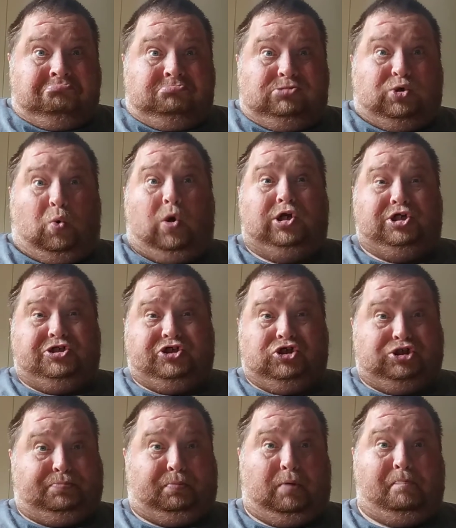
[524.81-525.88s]
20 cents
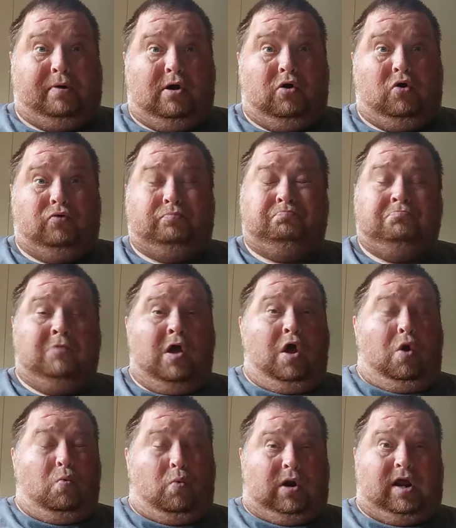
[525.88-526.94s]
per pound,
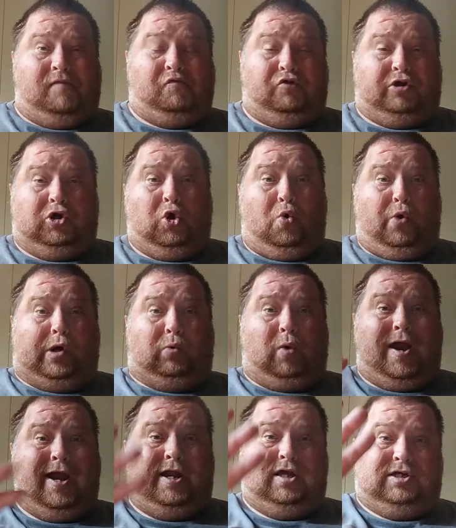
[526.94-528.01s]
whatever the going
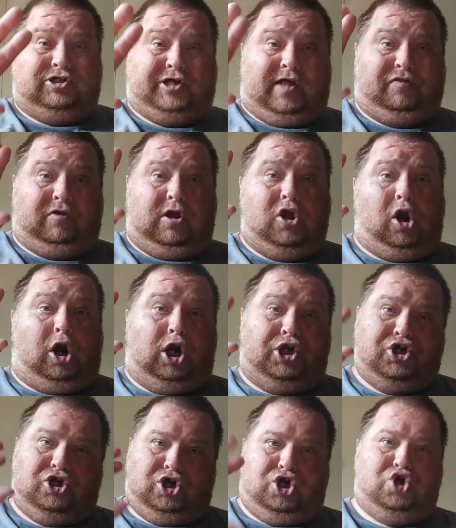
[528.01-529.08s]
rate is at the yard
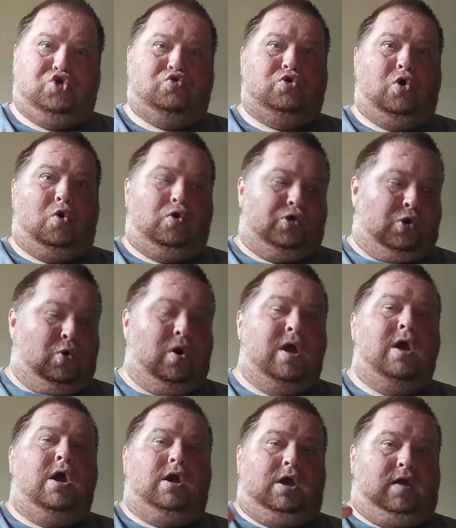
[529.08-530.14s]
you go to,
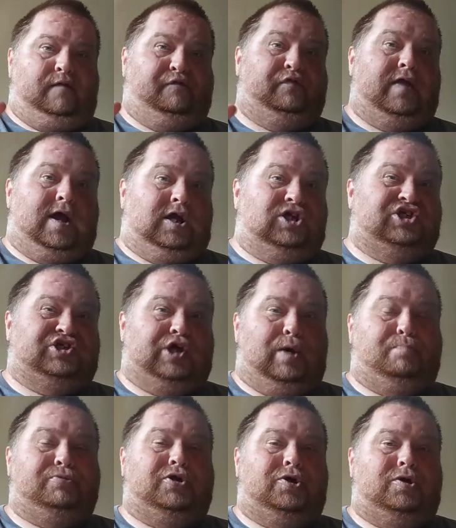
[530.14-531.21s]
if they
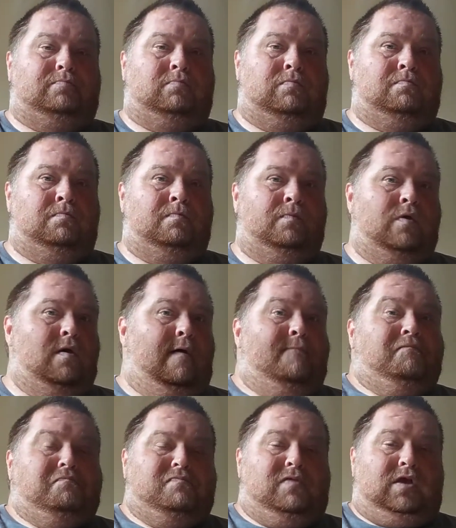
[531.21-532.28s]
accept it.
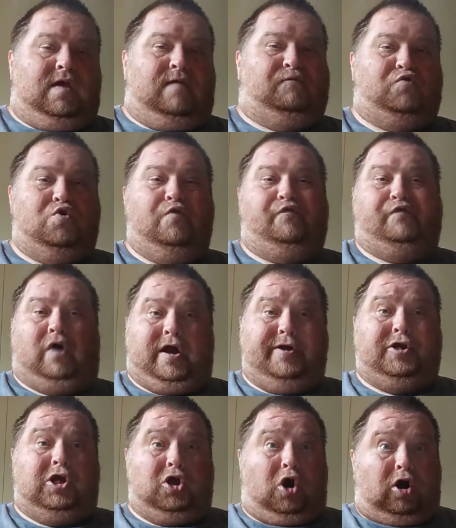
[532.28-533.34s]
If you find a
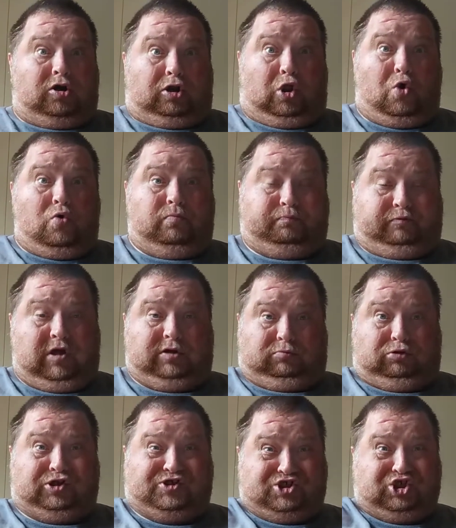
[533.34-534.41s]
yard
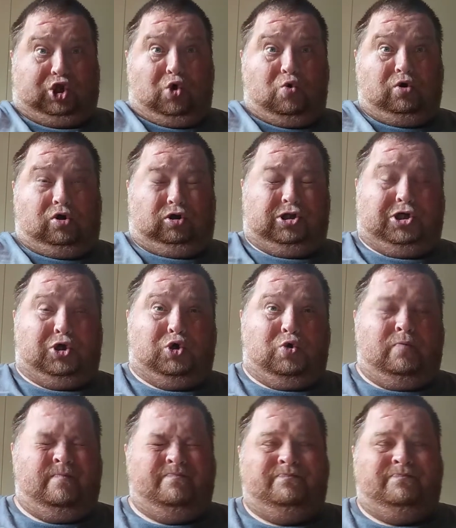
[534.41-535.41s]
that's local to you